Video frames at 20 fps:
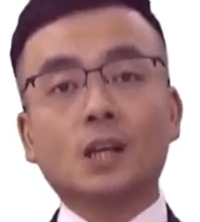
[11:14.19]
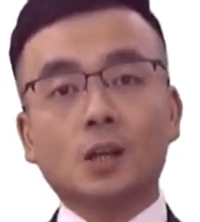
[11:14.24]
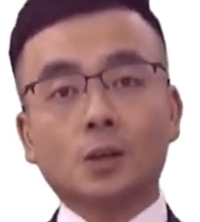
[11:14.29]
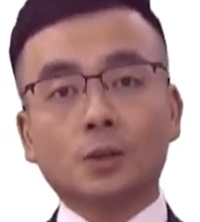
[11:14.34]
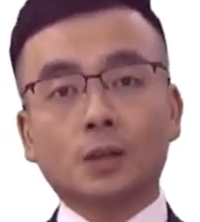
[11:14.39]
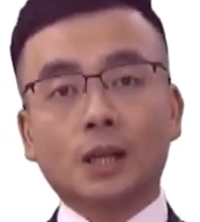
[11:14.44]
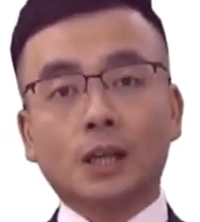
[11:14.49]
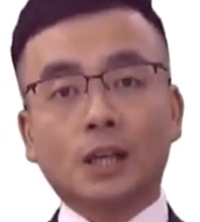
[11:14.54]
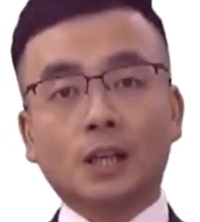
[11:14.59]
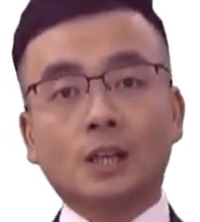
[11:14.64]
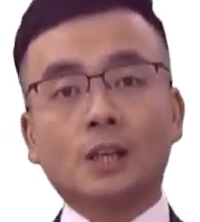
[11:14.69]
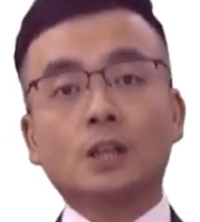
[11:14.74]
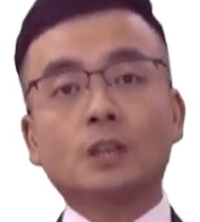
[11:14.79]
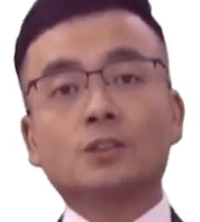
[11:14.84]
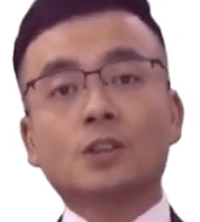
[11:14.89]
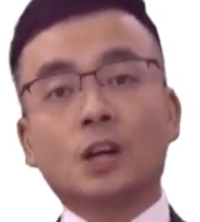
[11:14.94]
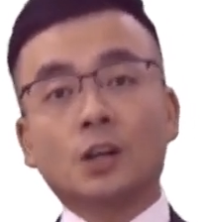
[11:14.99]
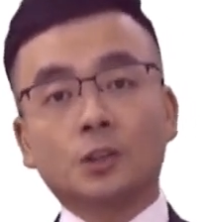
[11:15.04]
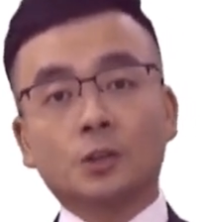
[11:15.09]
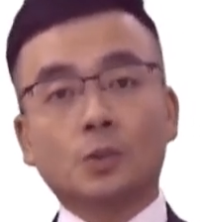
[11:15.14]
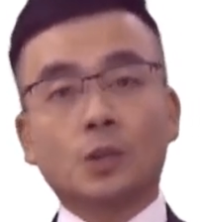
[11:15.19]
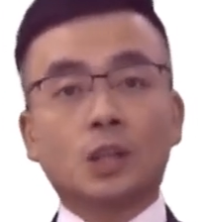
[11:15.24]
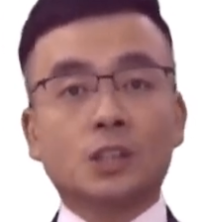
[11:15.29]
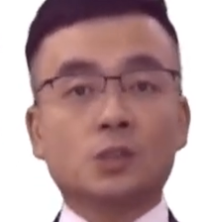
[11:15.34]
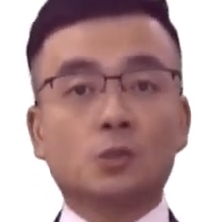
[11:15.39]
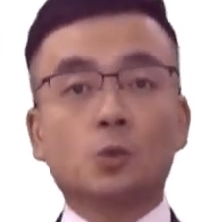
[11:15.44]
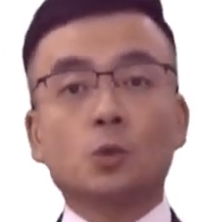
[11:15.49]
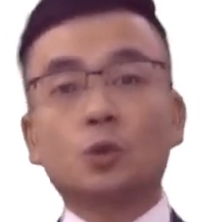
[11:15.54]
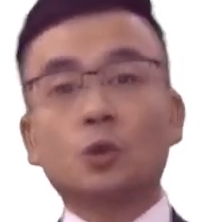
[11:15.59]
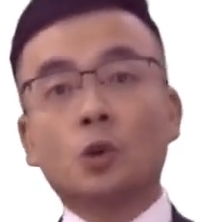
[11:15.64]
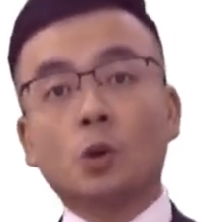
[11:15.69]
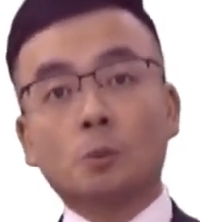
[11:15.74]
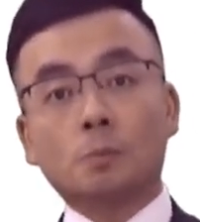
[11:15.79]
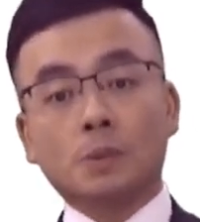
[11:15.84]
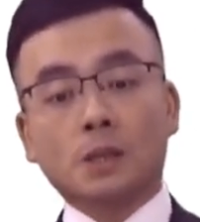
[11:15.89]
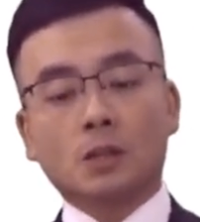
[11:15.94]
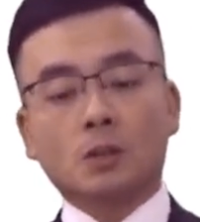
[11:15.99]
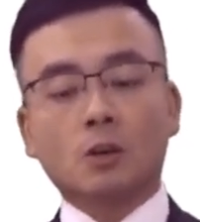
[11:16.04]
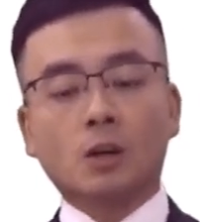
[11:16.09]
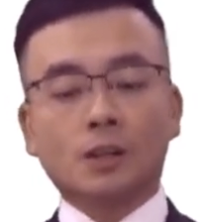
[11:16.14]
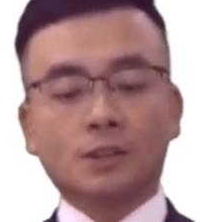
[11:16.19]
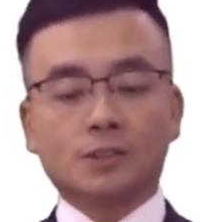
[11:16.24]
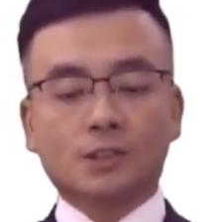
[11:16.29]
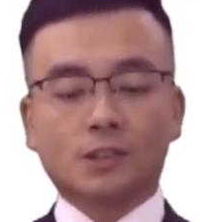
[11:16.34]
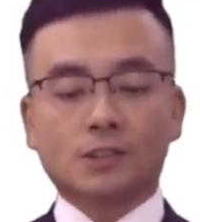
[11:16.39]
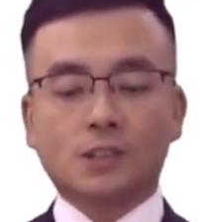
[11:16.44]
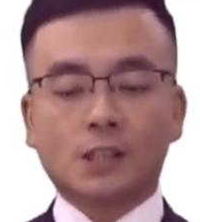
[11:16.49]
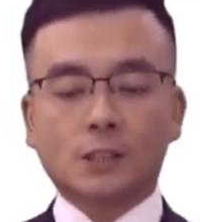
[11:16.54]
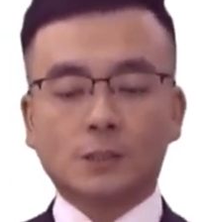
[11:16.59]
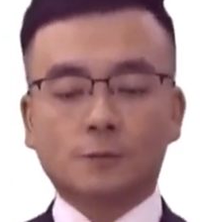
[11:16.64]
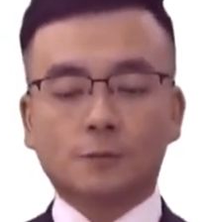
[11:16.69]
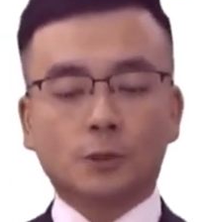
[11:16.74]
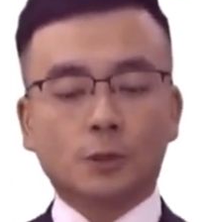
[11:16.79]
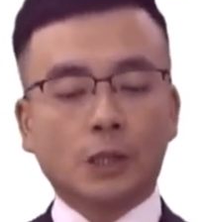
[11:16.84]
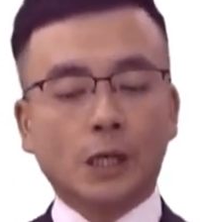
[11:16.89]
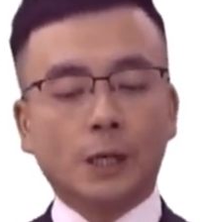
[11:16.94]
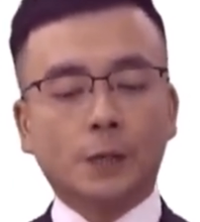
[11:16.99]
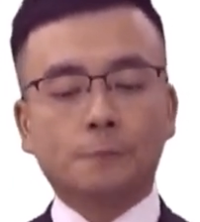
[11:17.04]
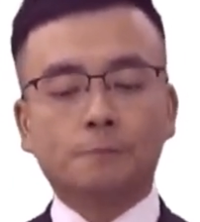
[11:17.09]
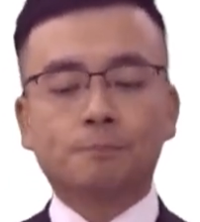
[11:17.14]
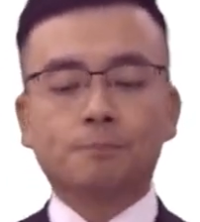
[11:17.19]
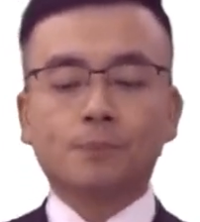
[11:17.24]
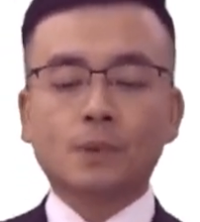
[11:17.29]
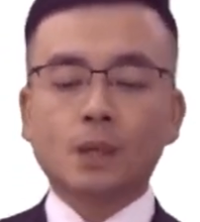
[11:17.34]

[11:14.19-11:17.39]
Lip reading: Okay, so otherwise we will not be quite successful there.